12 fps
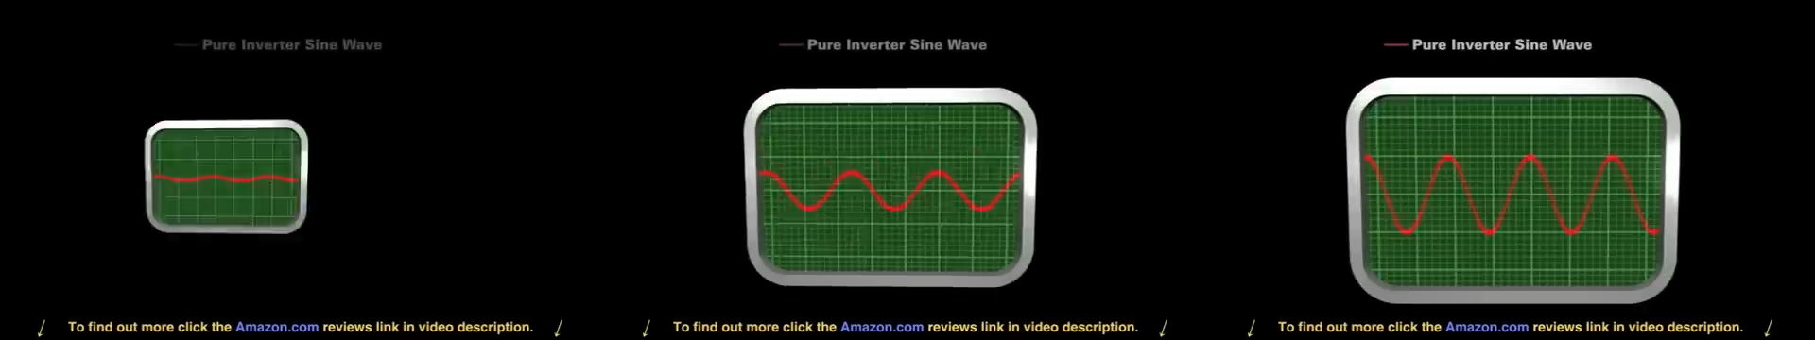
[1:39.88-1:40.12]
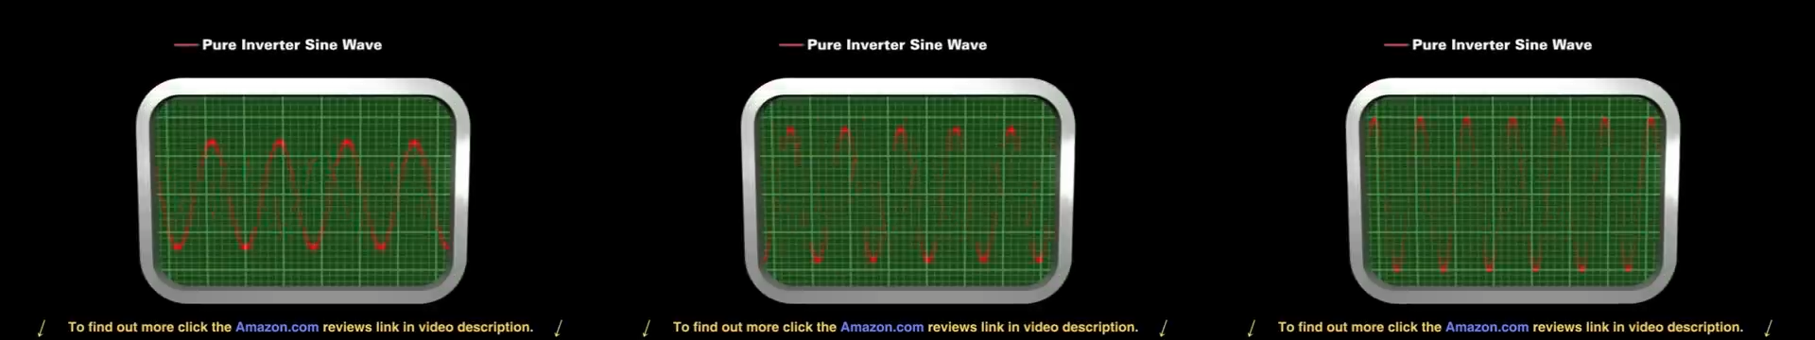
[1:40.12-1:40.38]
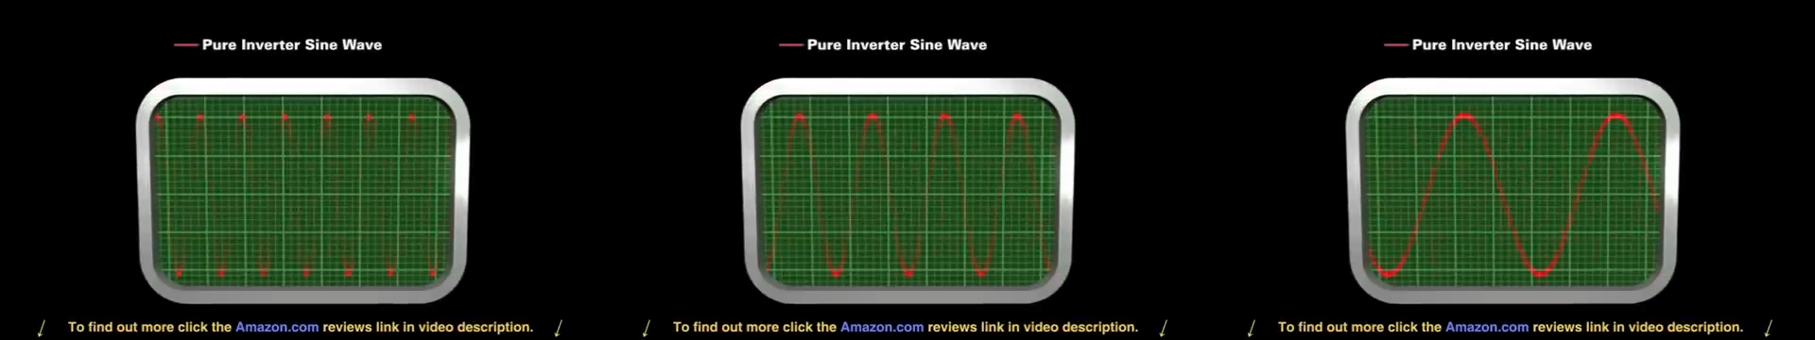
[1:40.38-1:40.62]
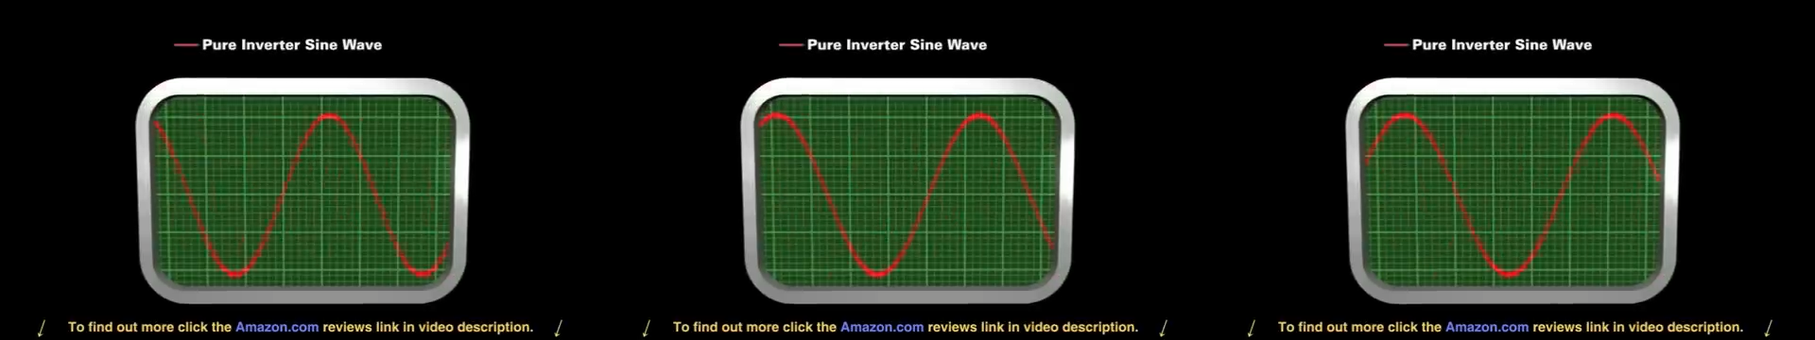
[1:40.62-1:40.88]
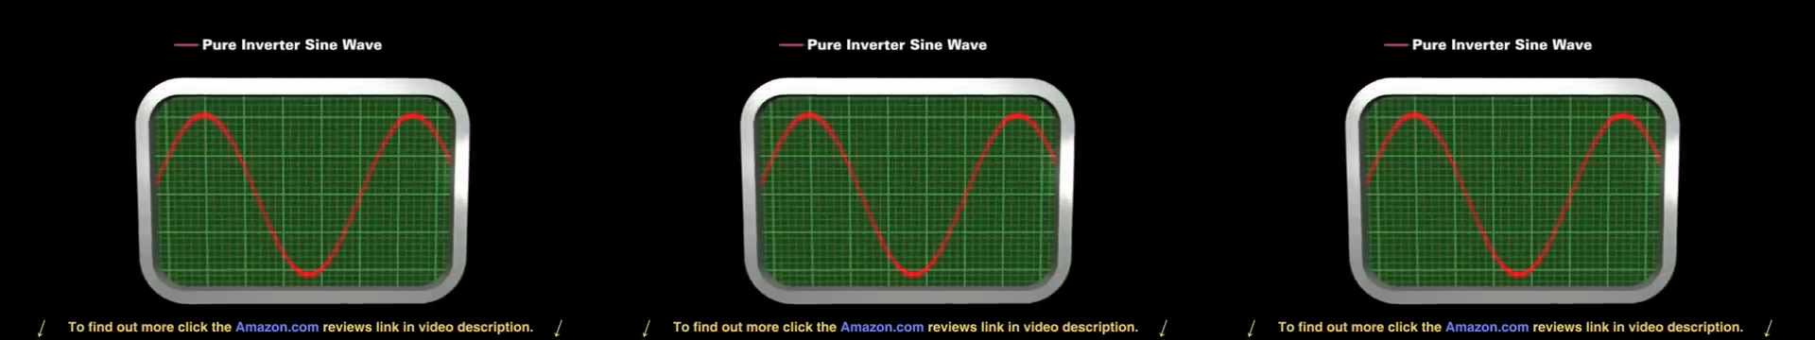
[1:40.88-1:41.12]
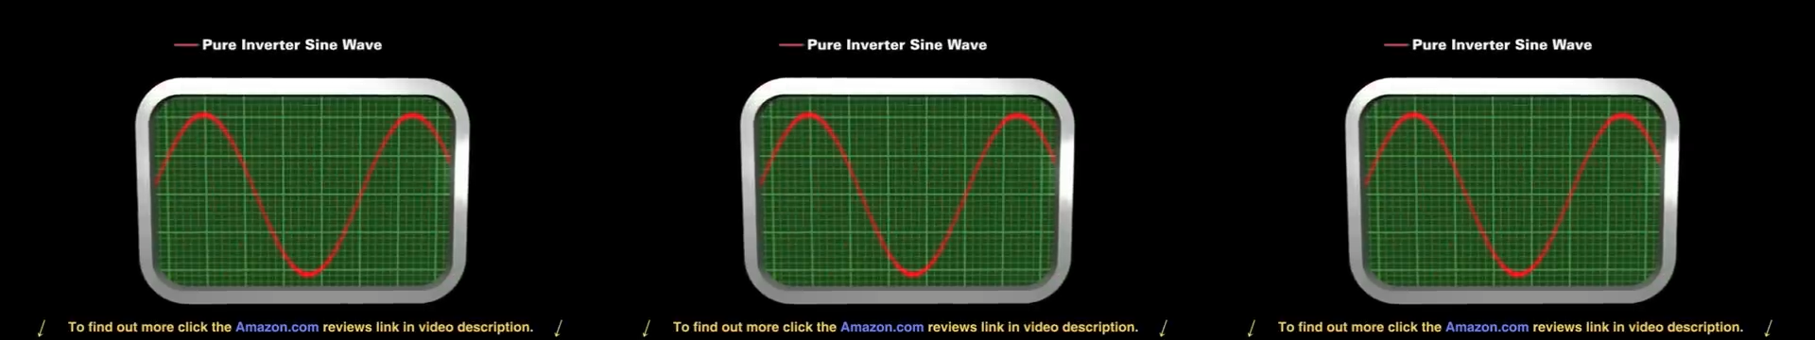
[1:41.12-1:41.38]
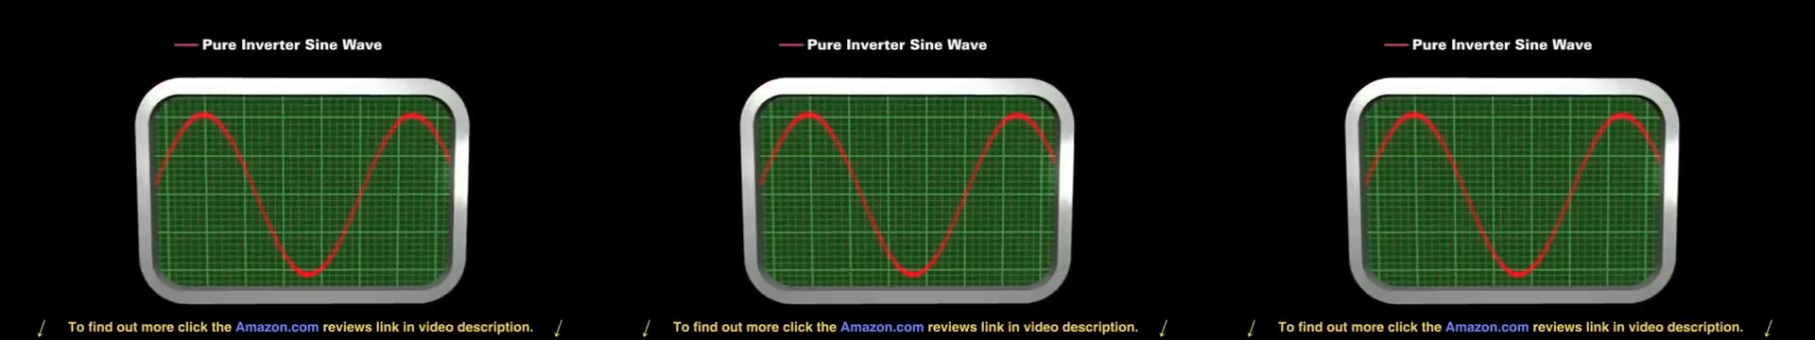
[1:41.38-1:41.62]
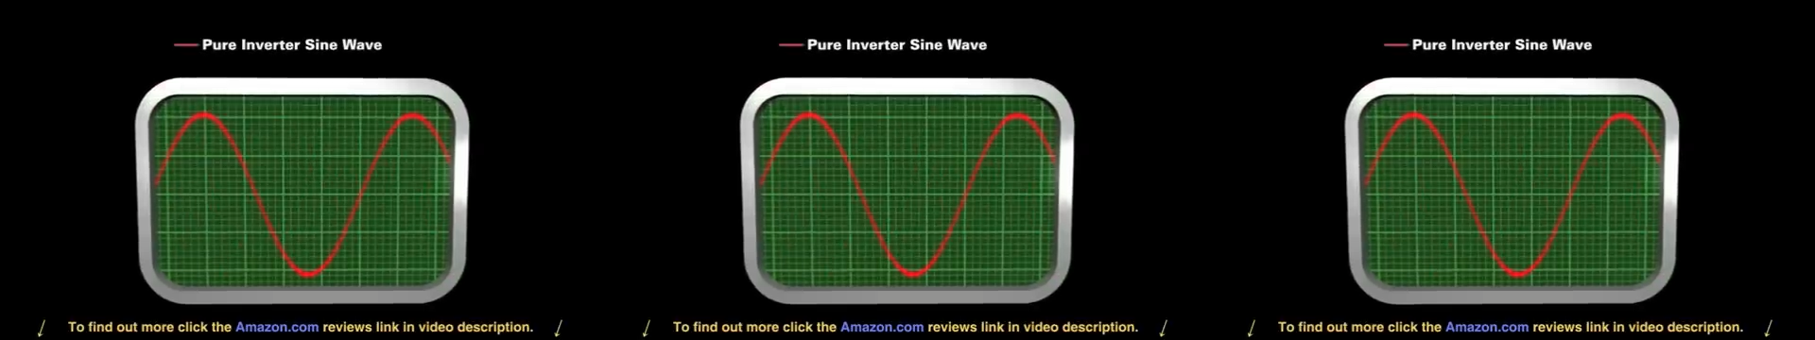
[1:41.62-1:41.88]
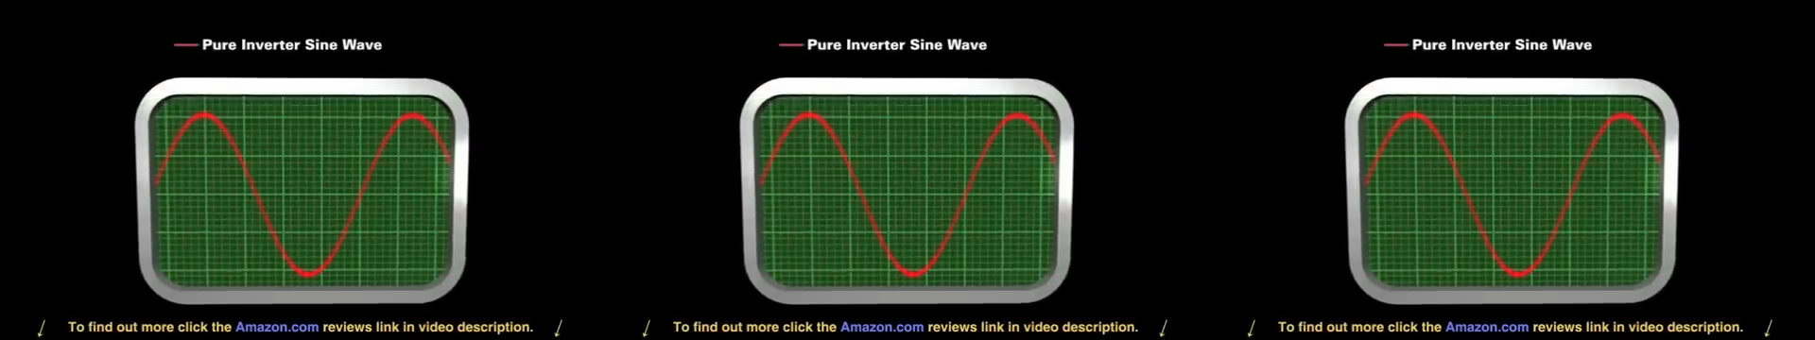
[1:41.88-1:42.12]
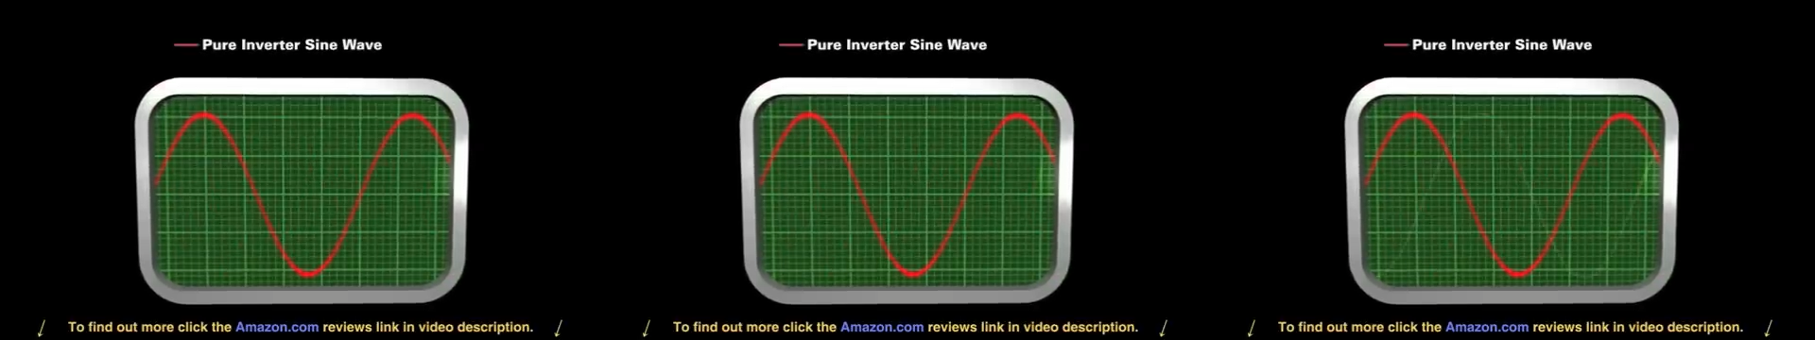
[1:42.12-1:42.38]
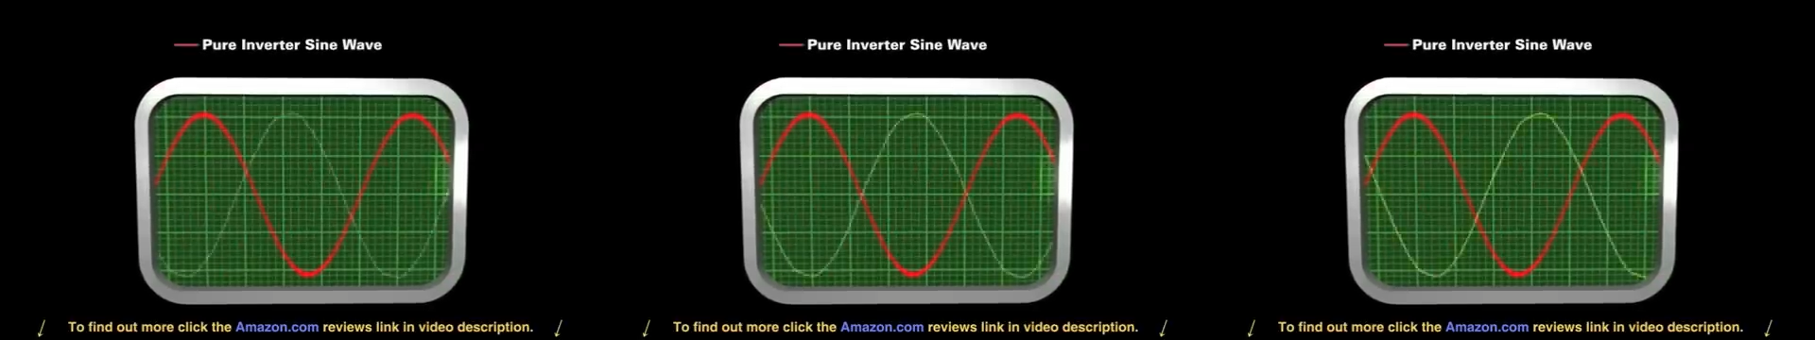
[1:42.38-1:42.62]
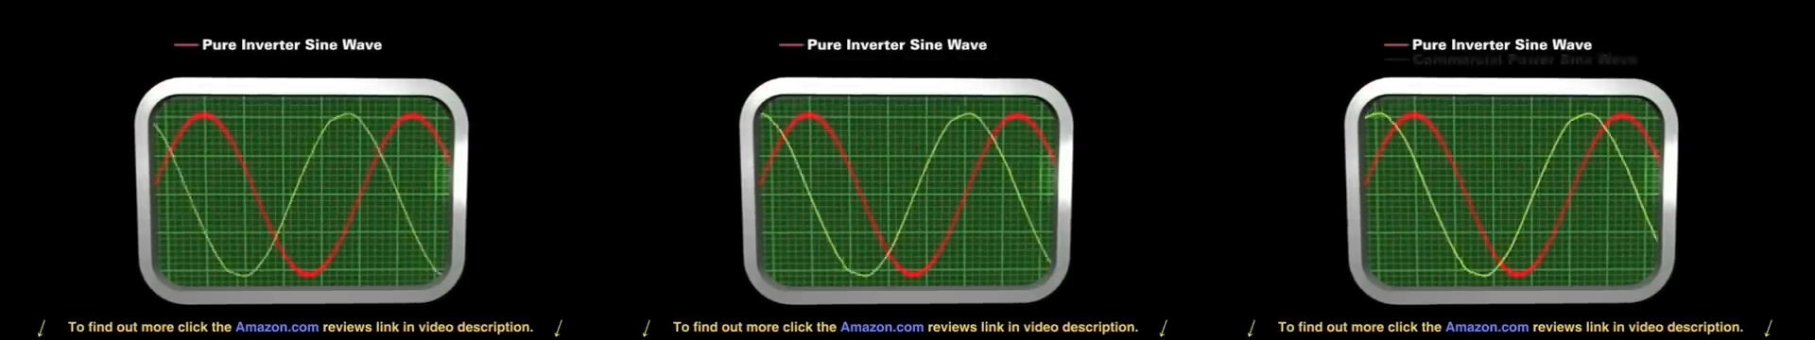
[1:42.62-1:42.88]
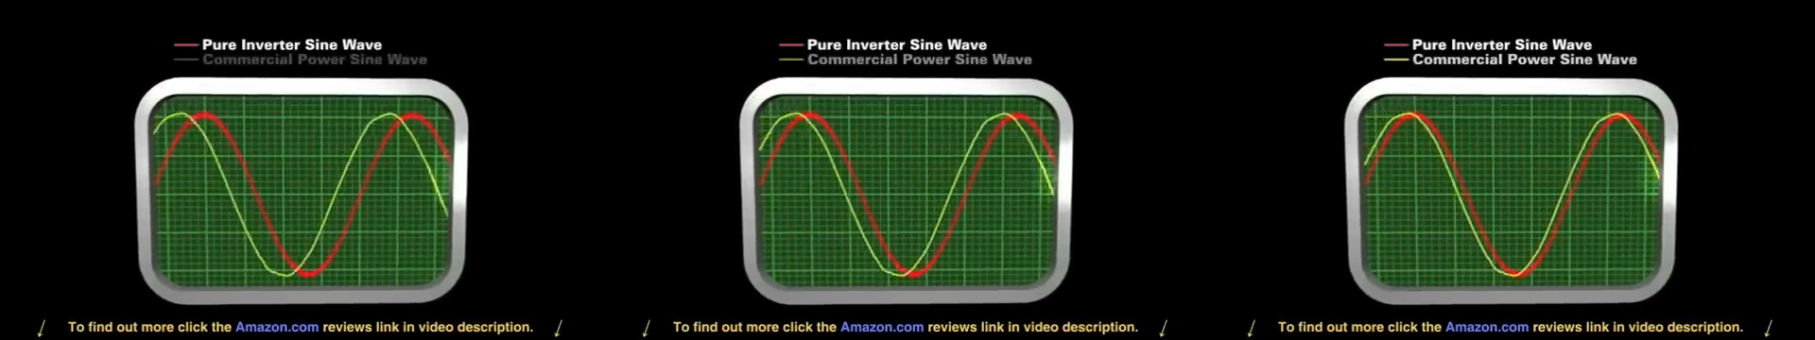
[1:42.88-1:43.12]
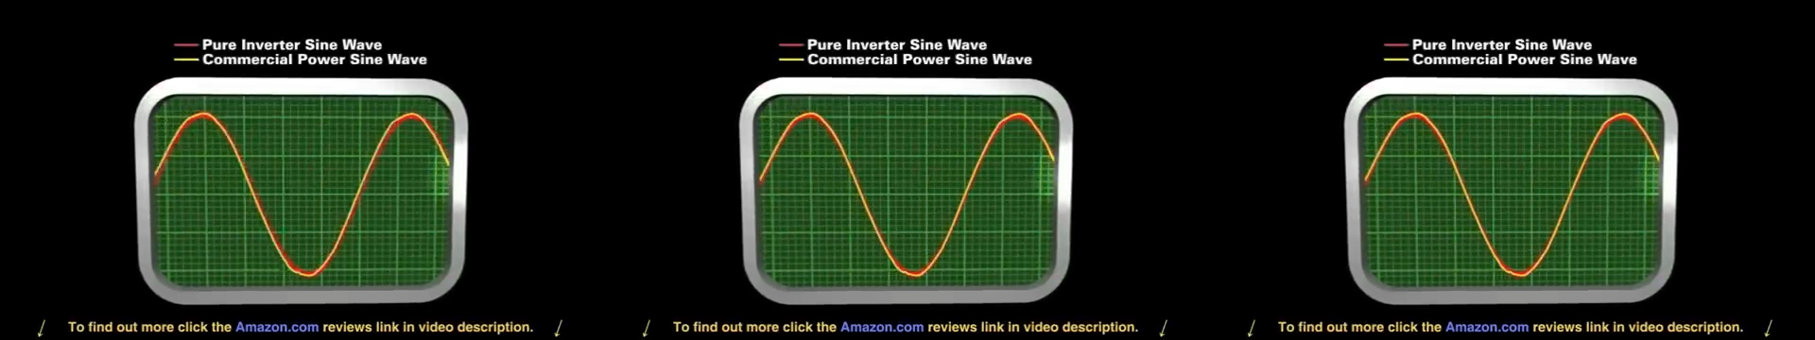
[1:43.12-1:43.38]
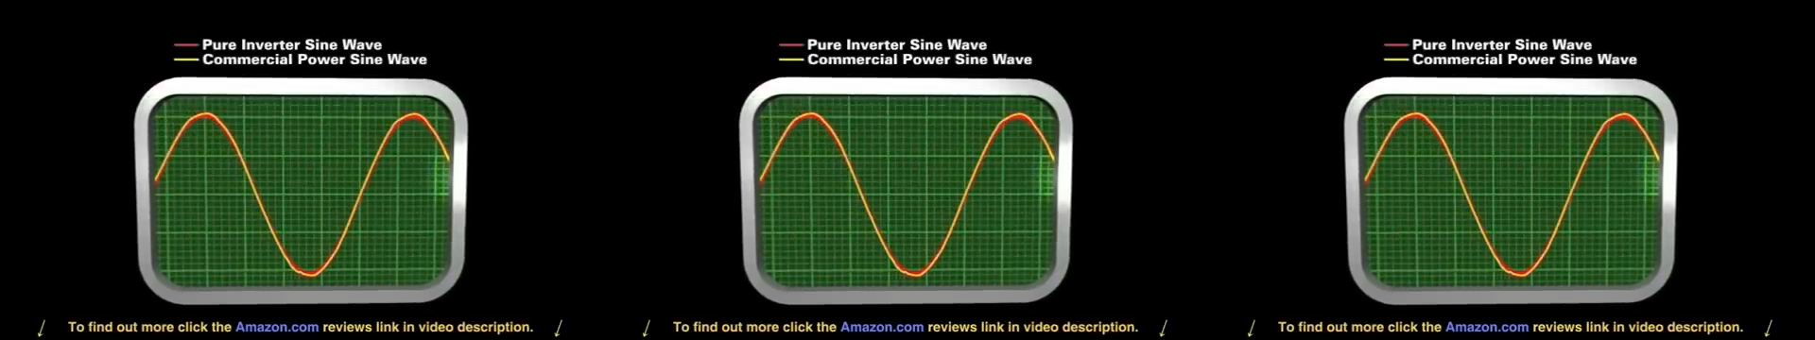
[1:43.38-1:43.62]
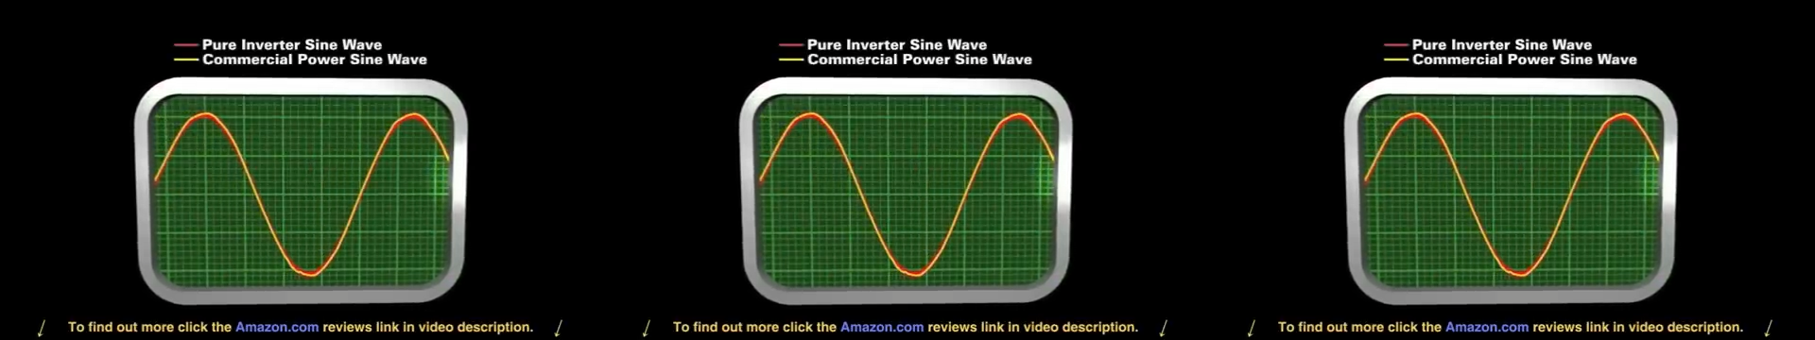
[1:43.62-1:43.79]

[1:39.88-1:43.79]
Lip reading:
No face is visible, so there are no lips to read.